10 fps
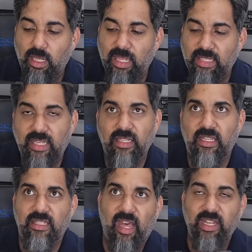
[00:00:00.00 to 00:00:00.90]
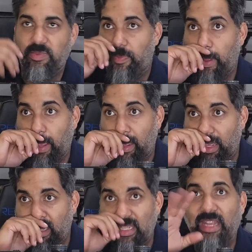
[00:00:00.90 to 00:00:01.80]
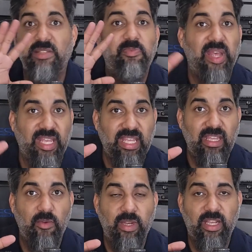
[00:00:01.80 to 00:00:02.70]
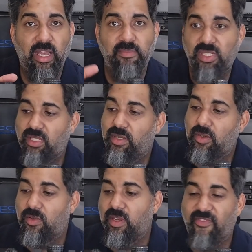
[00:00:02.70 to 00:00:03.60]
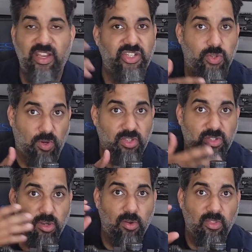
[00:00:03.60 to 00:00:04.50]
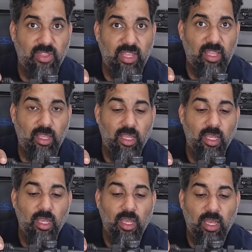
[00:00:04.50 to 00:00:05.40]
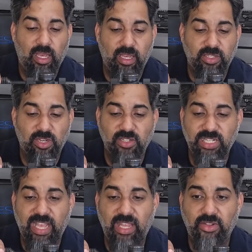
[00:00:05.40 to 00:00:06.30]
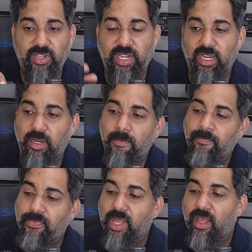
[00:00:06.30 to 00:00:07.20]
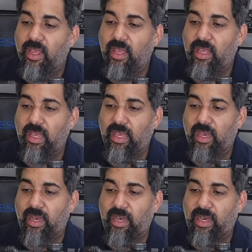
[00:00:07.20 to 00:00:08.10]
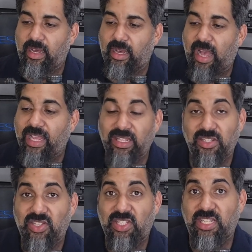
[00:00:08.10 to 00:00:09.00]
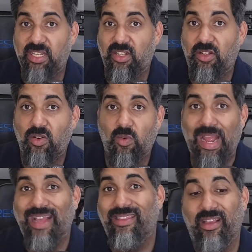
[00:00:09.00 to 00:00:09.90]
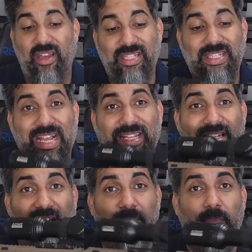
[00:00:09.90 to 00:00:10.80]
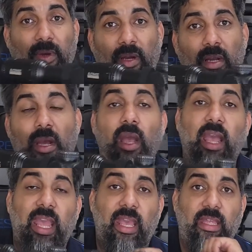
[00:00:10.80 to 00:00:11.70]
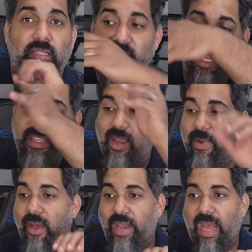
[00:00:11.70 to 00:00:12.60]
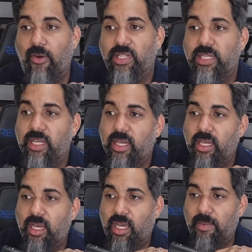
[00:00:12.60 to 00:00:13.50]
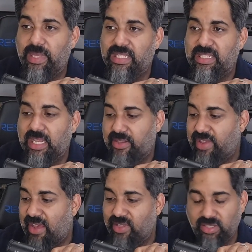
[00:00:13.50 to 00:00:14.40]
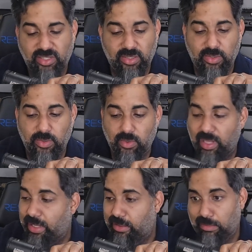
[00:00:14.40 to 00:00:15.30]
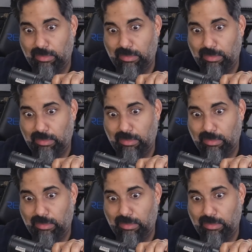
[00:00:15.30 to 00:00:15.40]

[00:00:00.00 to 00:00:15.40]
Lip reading: it's not as picky when it comes to if I short stroke the charging handle here. I can still rack the gun a second time and kick that round out instead of having to like